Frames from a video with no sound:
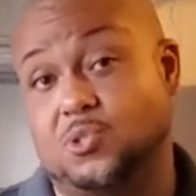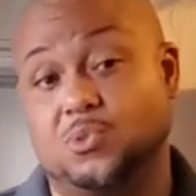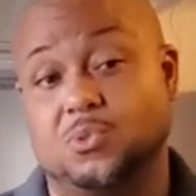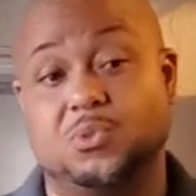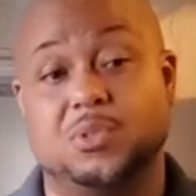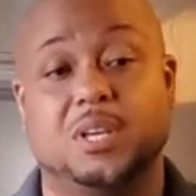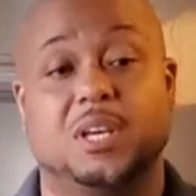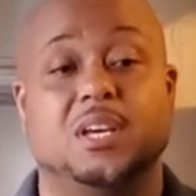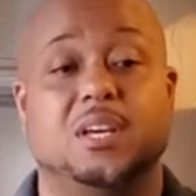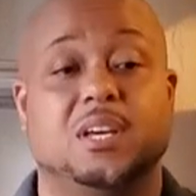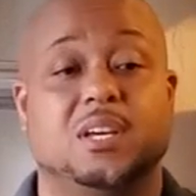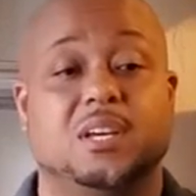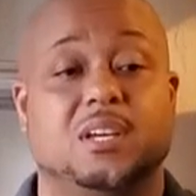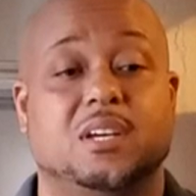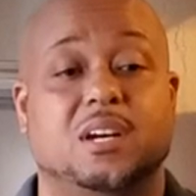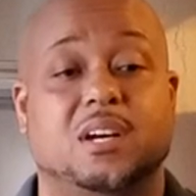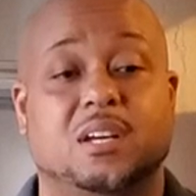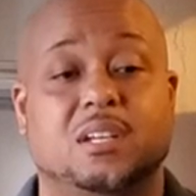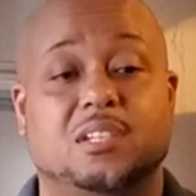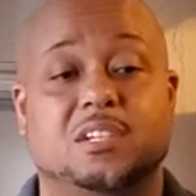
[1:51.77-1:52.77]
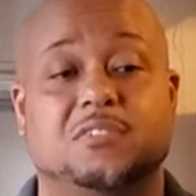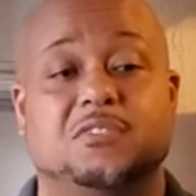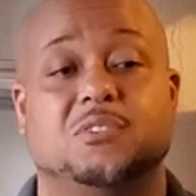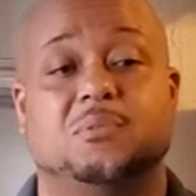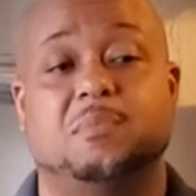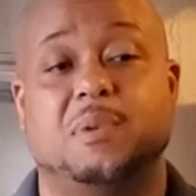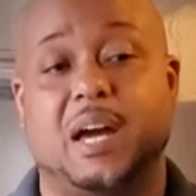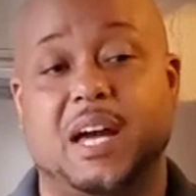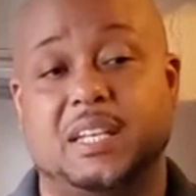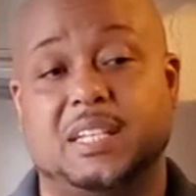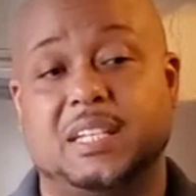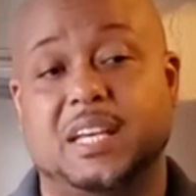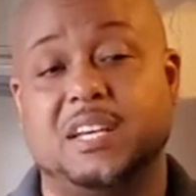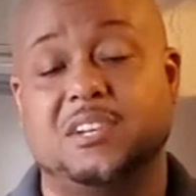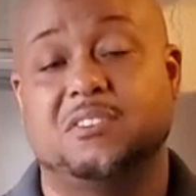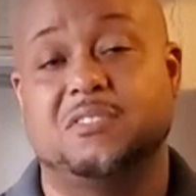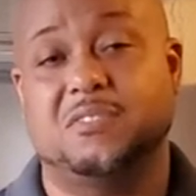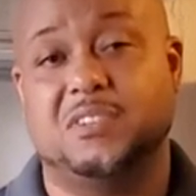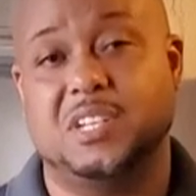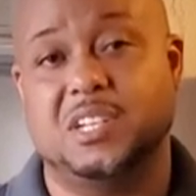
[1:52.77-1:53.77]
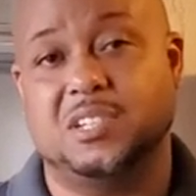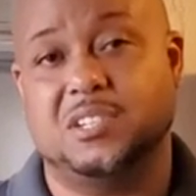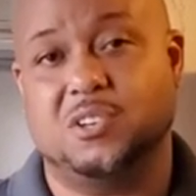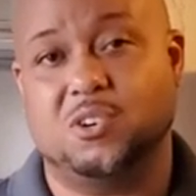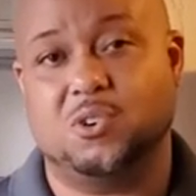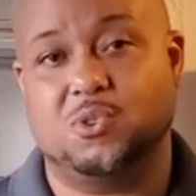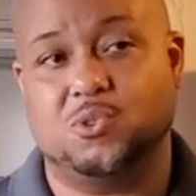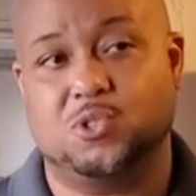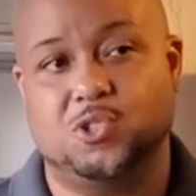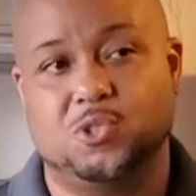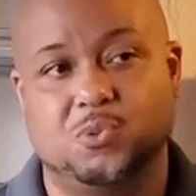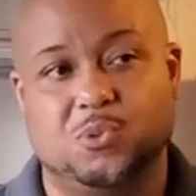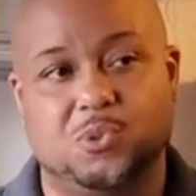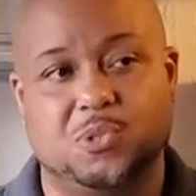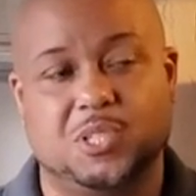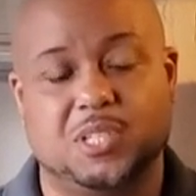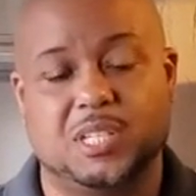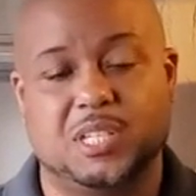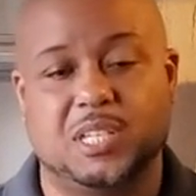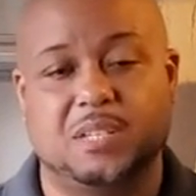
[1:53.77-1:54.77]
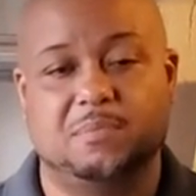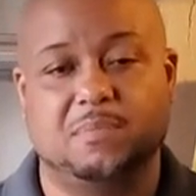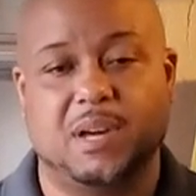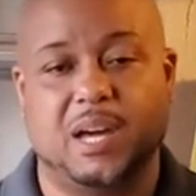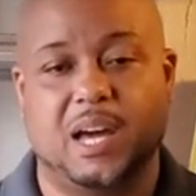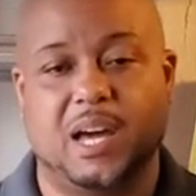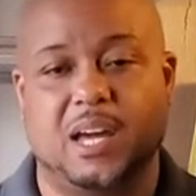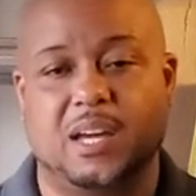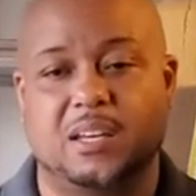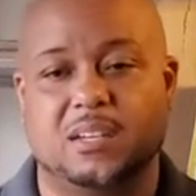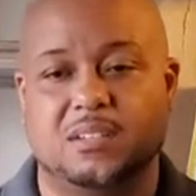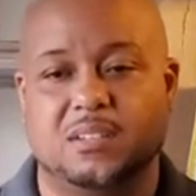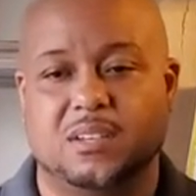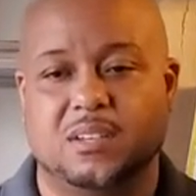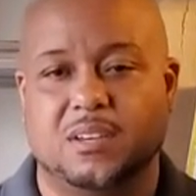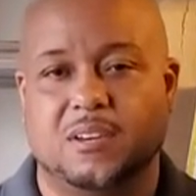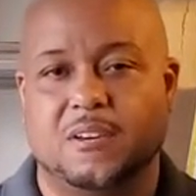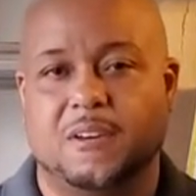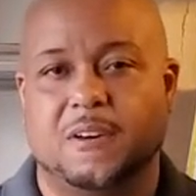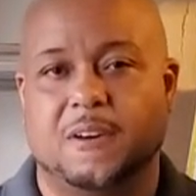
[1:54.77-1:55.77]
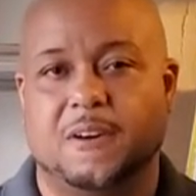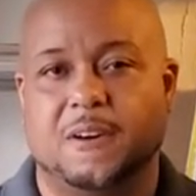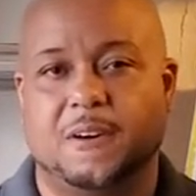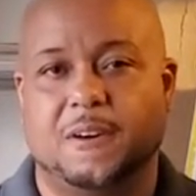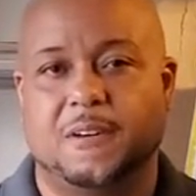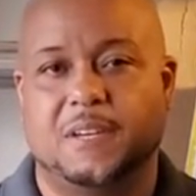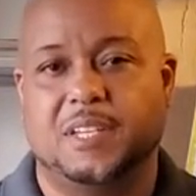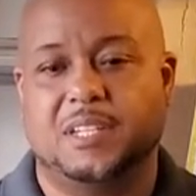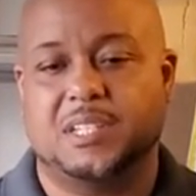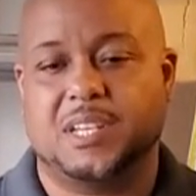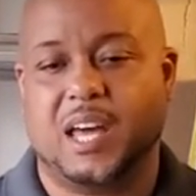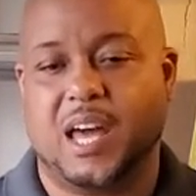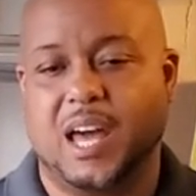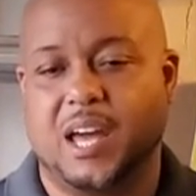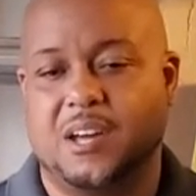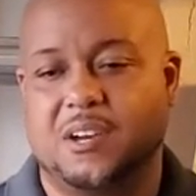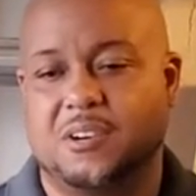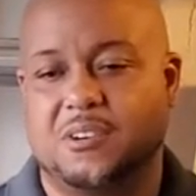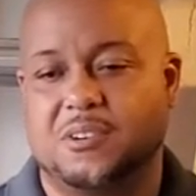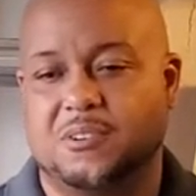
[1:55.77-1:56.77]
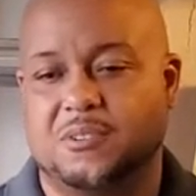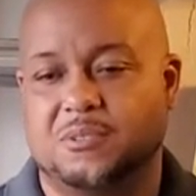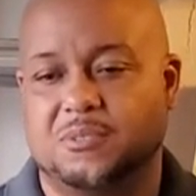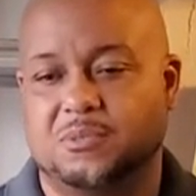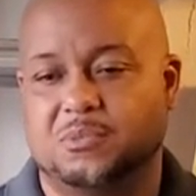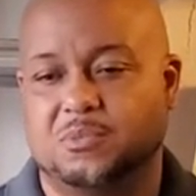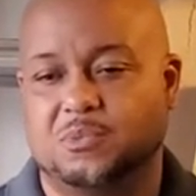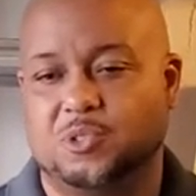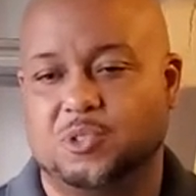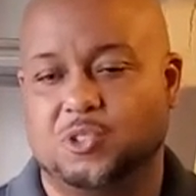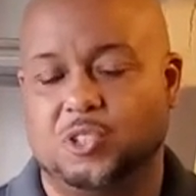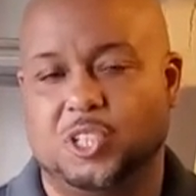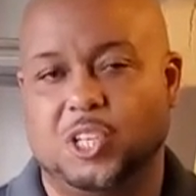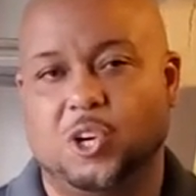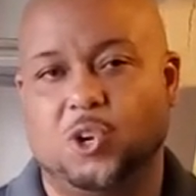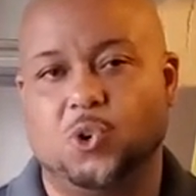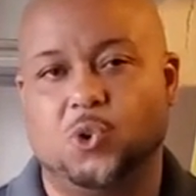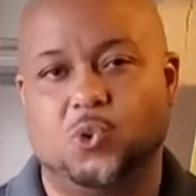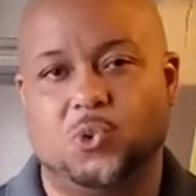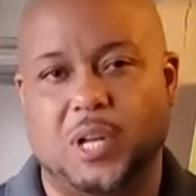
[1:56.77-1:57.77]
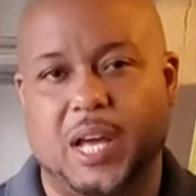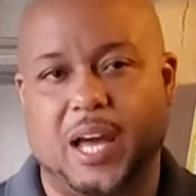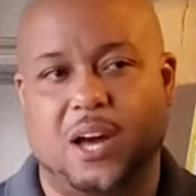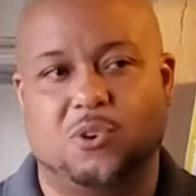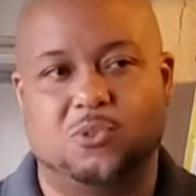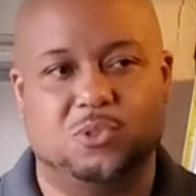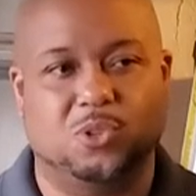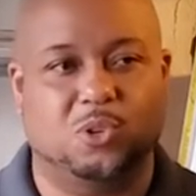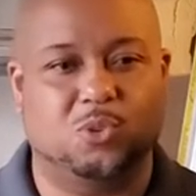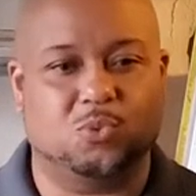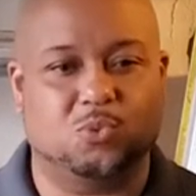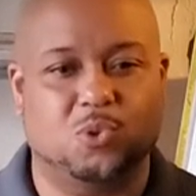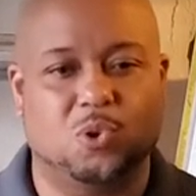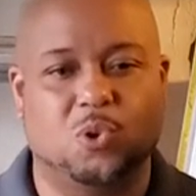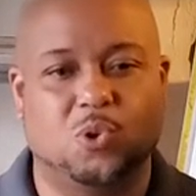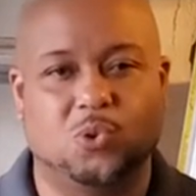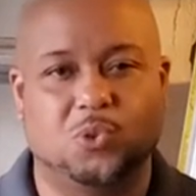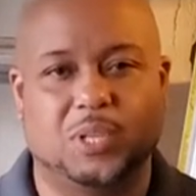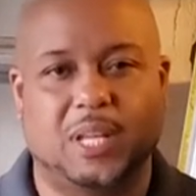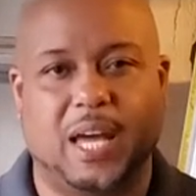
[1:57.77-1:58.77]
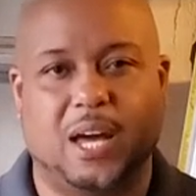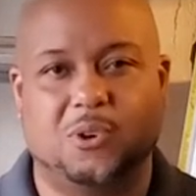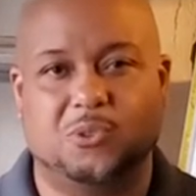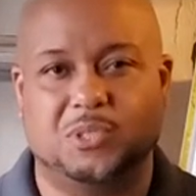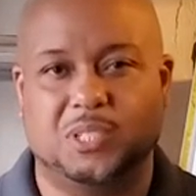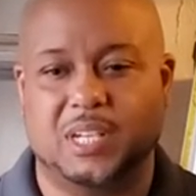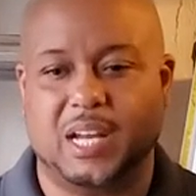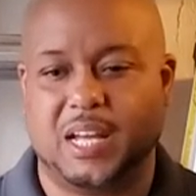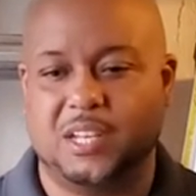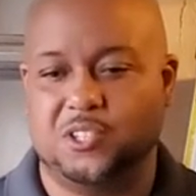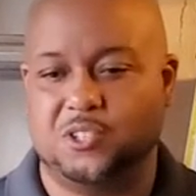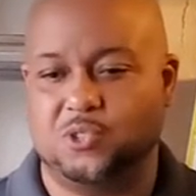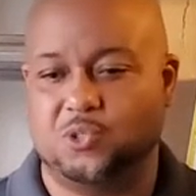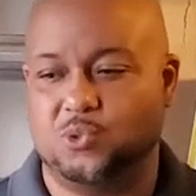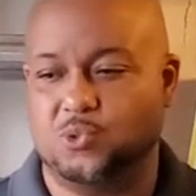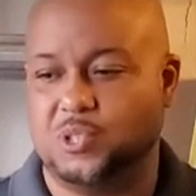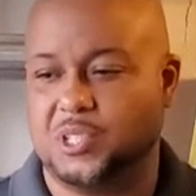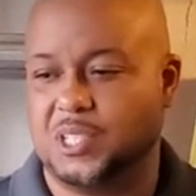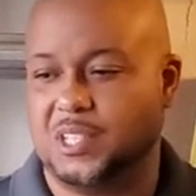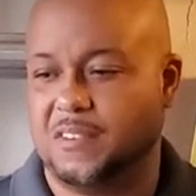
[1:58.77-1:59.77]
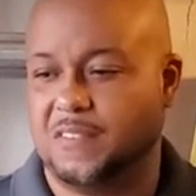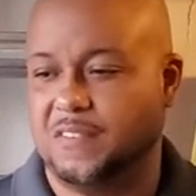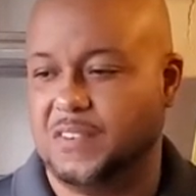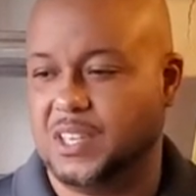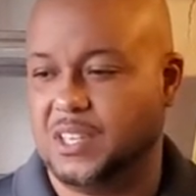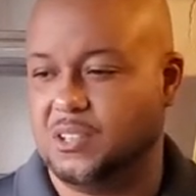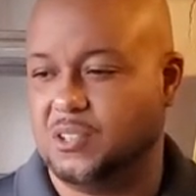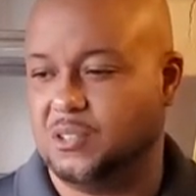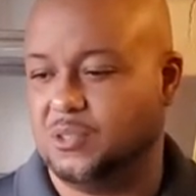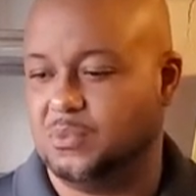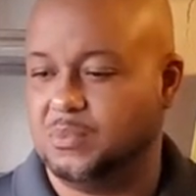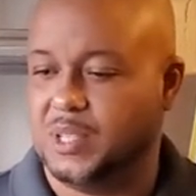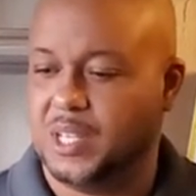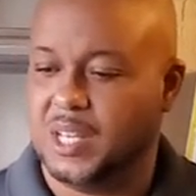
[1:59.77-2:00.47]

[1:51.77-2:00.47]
You'll uh, look for my later videos. You will see my uh, entire loadout or rollout that I use in the field.